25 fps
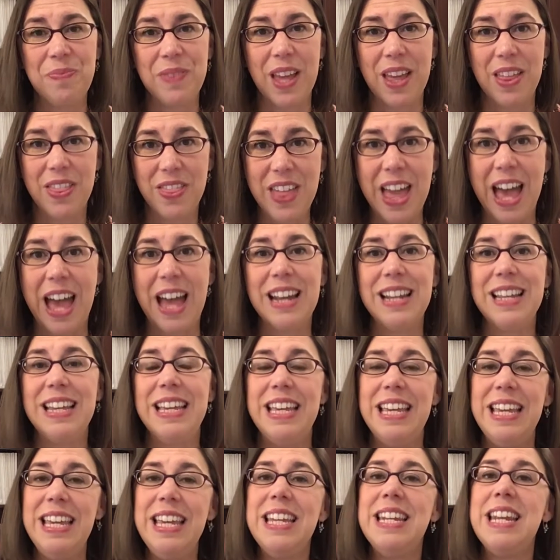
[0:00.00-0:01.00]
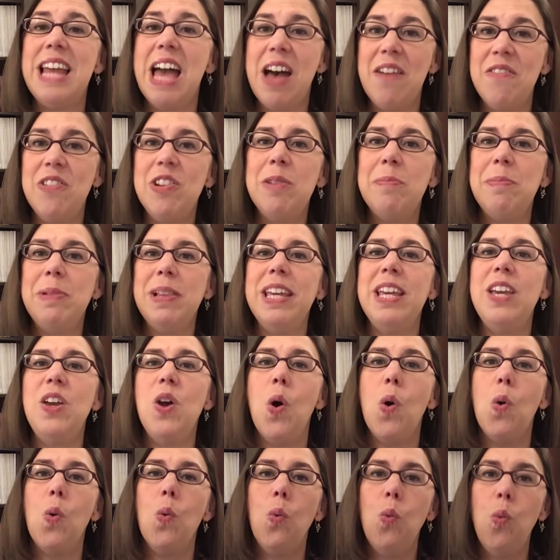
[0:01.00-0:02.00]
that he inevitably
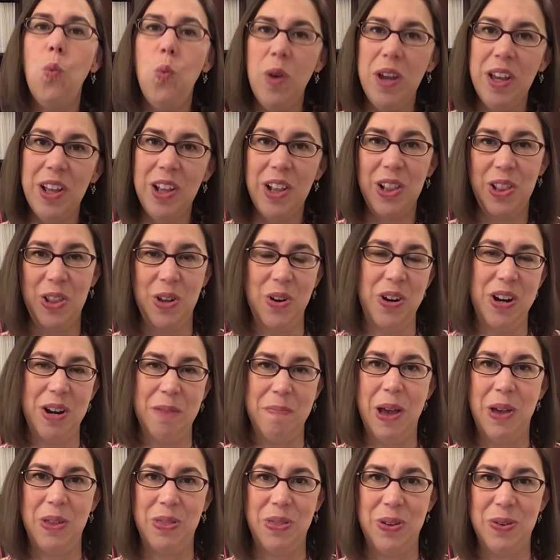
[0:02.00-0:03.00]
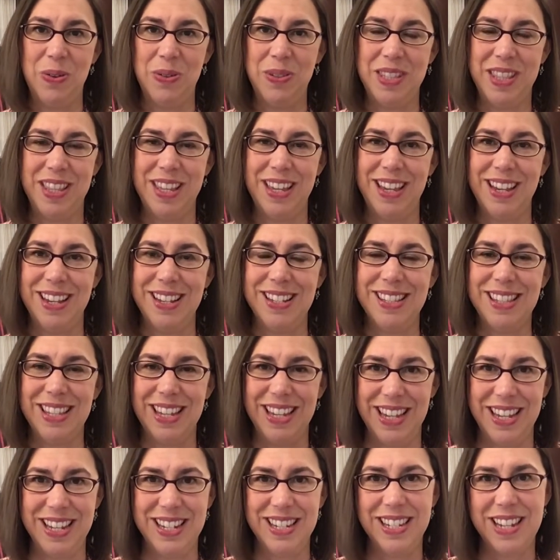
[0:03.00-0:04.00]
will learn about those things
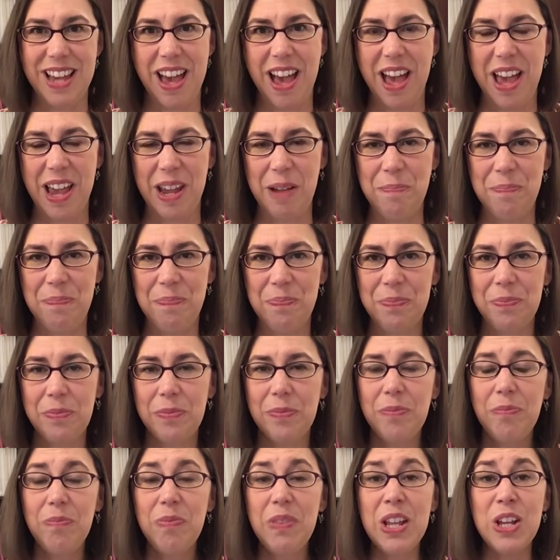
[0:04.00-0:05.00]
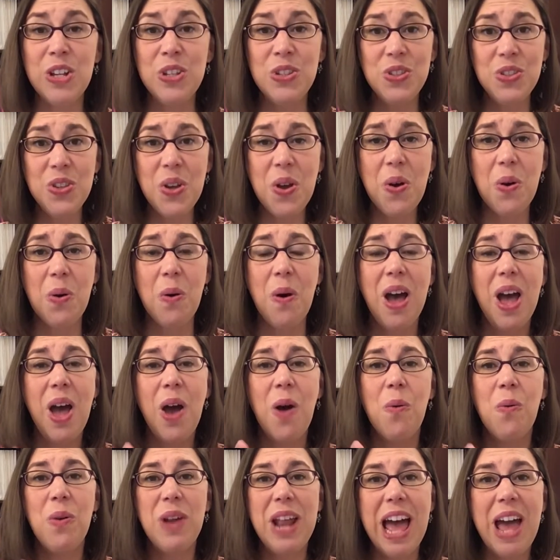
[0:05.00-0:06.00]
in time. So
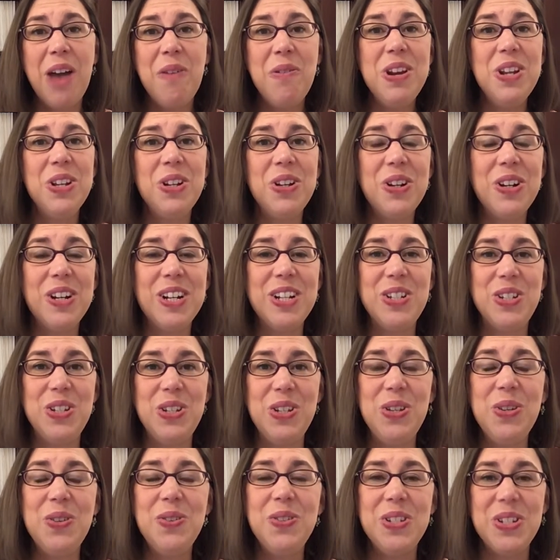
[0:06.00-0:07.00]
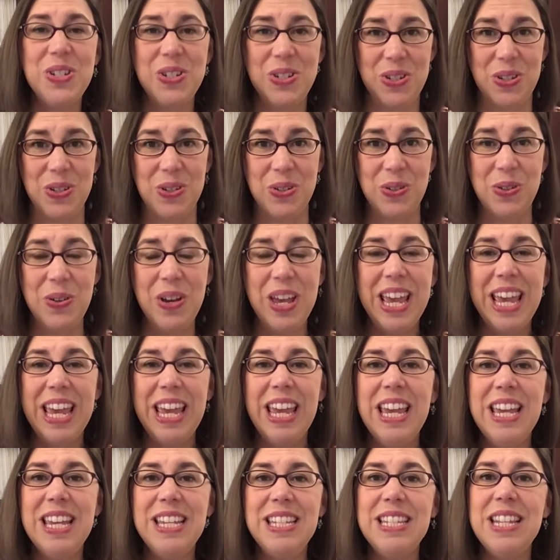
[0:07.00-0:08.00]
what I would encourage you to do
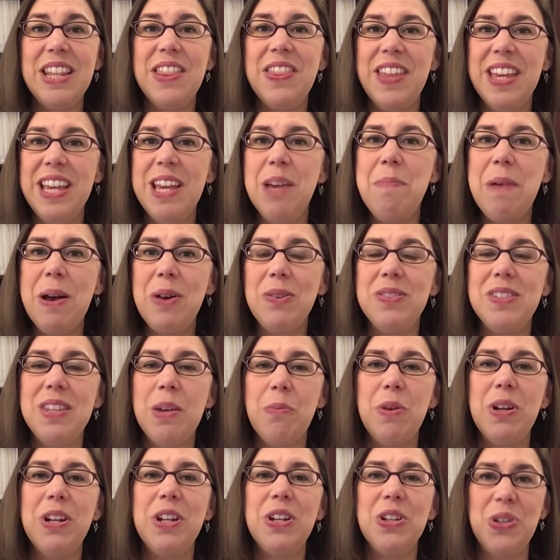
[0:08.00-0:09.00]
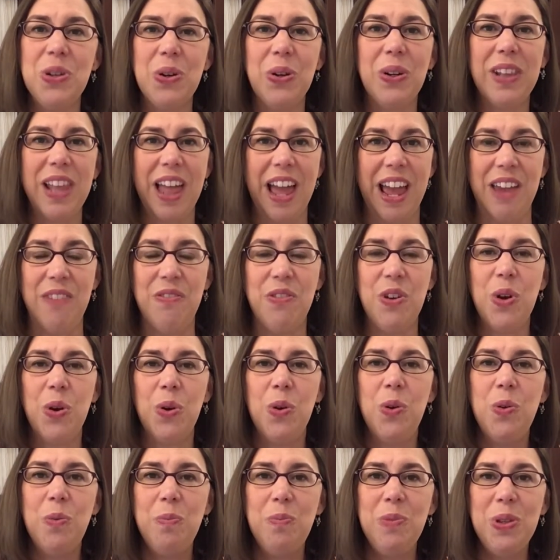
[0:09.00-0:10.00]
is to think about someone in your life
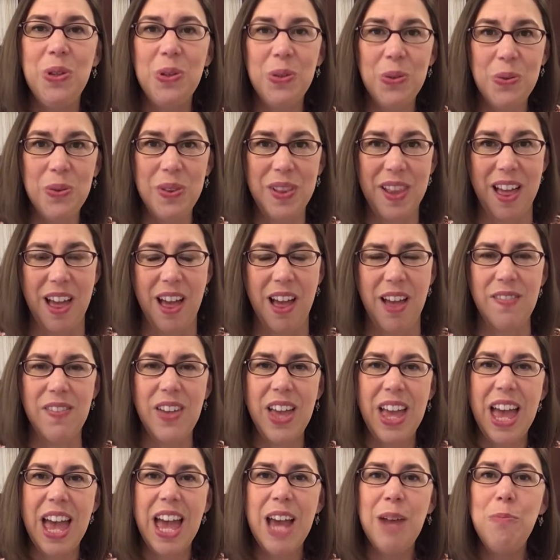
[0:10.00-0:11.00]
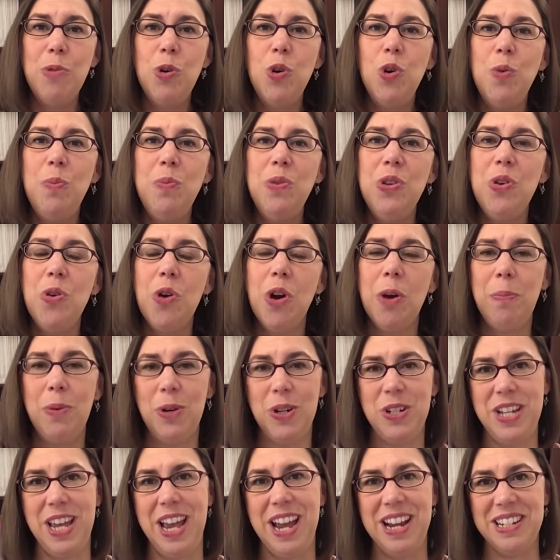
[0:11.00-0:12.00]
whom you love and whom you're
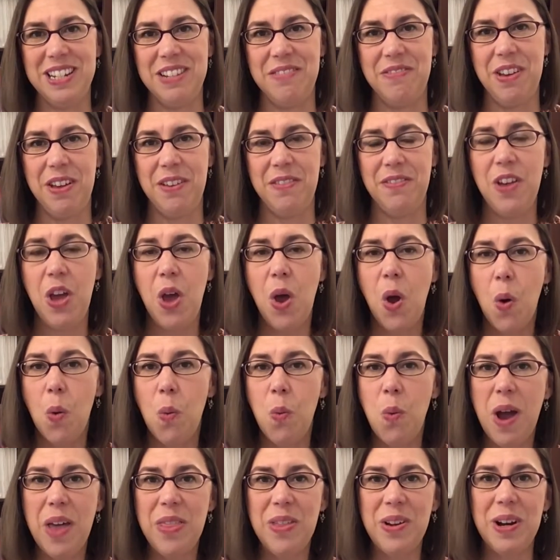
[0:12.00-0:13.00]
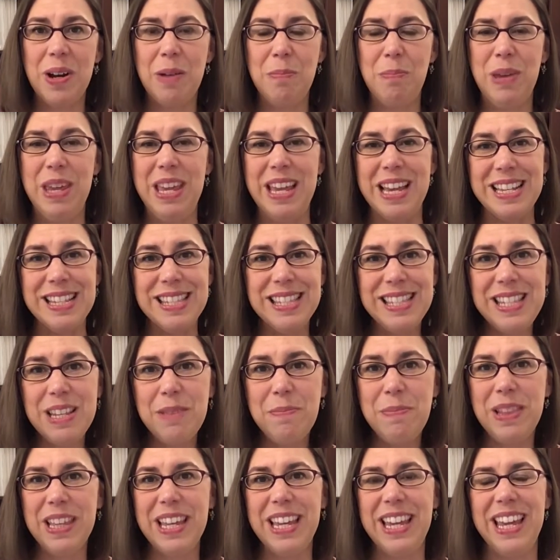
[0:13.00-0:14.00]
protective of, whether it be a
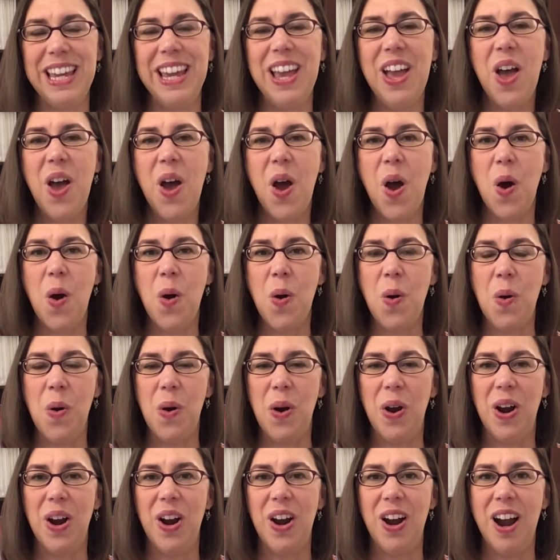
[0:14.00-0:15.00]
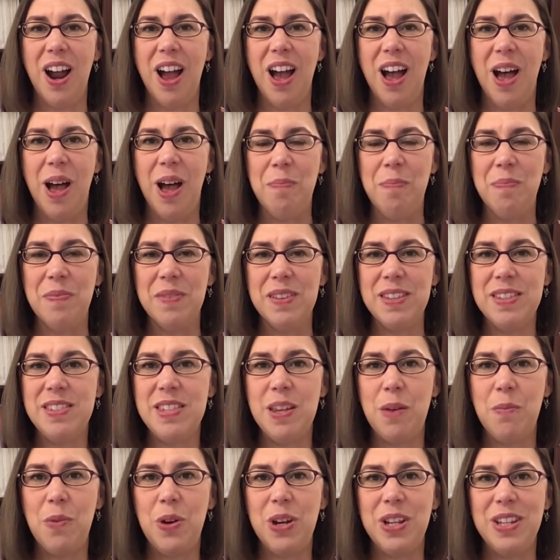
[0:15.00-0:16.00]
sibling or
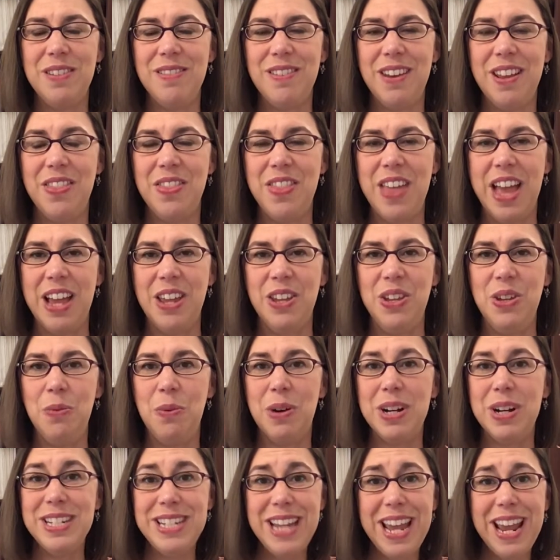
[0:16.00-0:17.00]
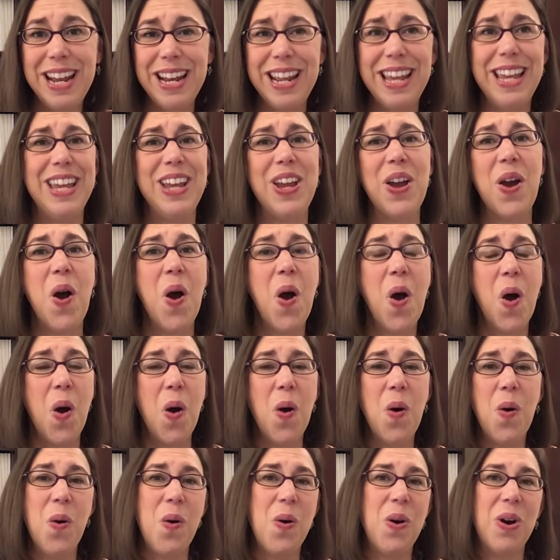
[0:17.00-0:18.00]
someone that you are dating,
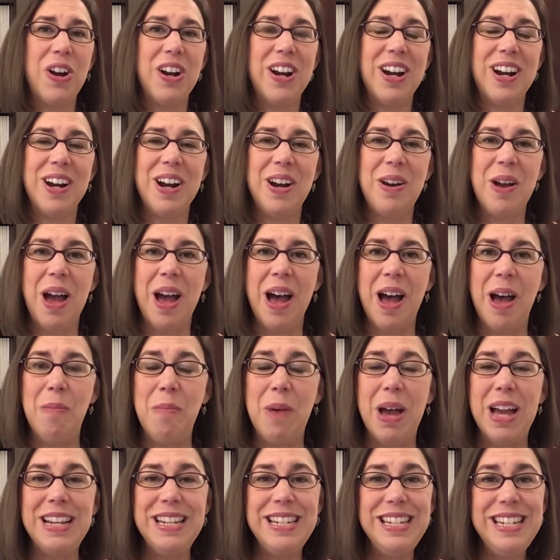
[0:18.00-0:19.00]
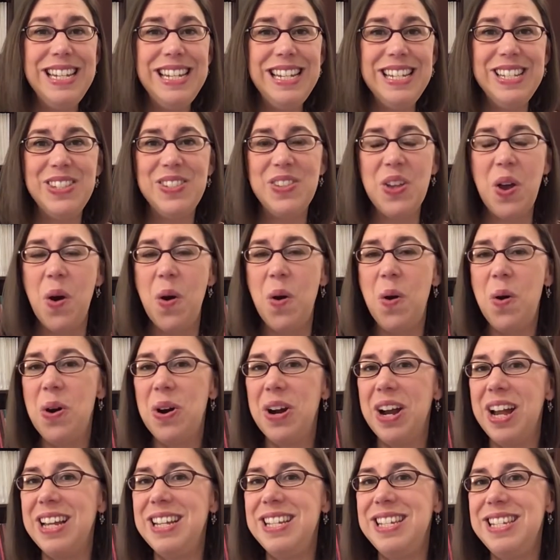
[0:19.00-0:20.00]
or a niece
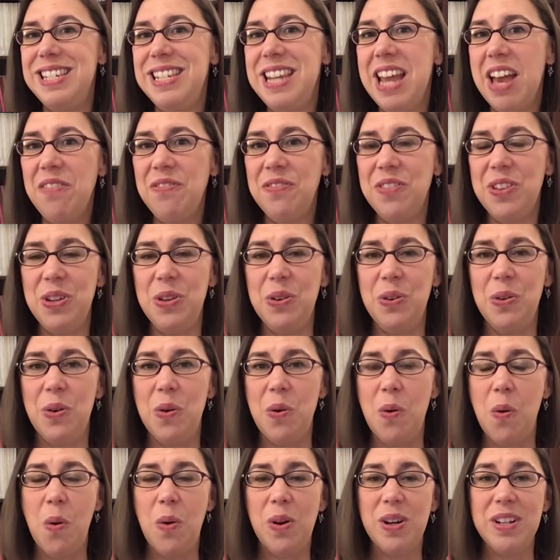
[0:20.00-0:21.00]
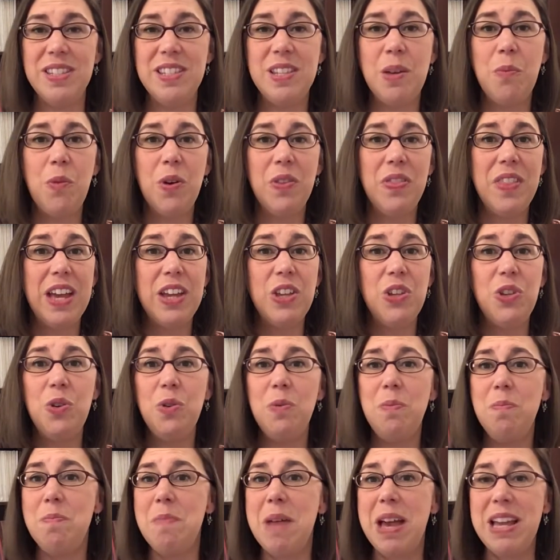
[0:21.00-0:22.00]
or a nephew, or someone that you
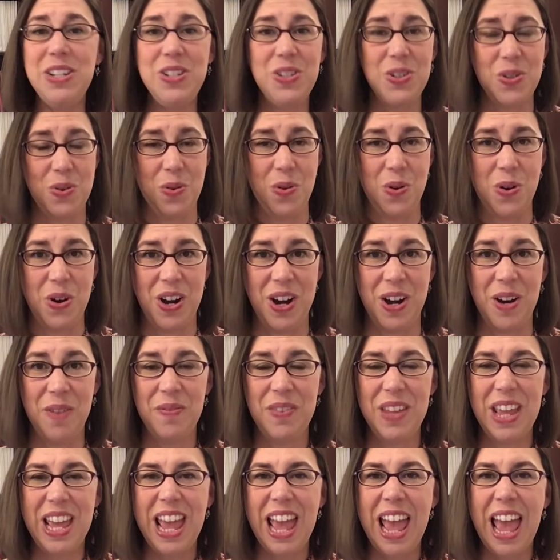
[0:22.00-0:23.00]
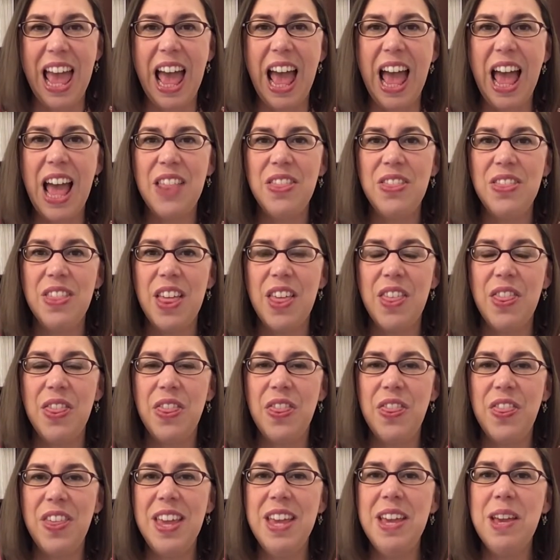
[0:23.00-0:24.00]
mentor. And
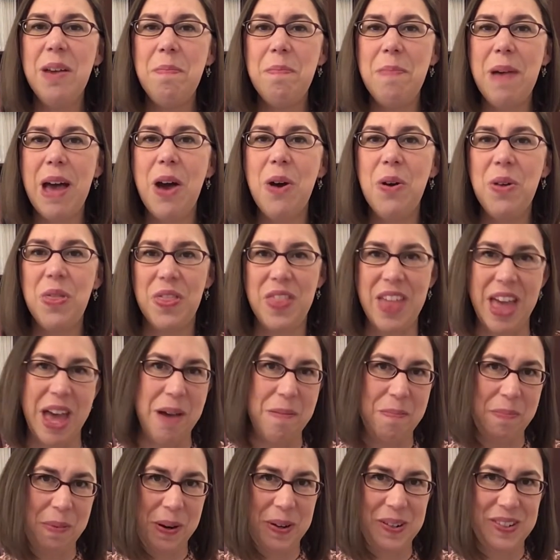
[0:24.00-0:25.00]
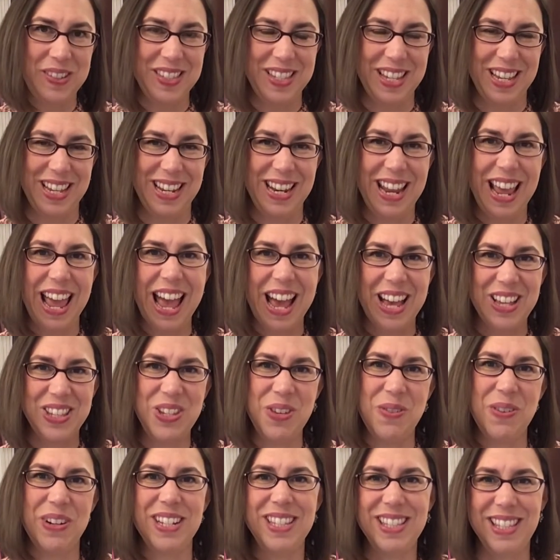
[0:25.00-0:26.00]
think about that person as
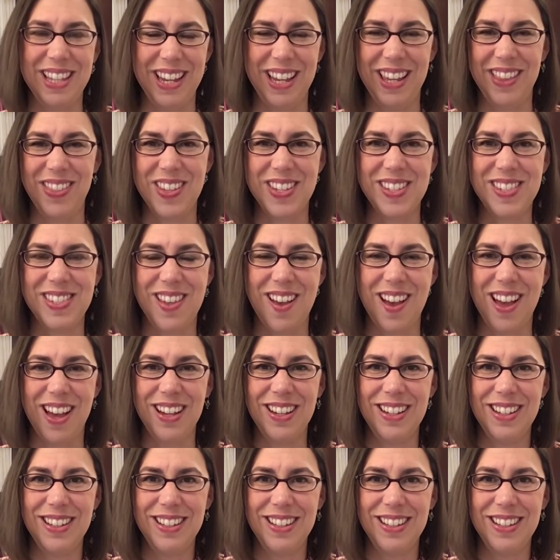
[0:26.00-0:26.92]
you are singing the song.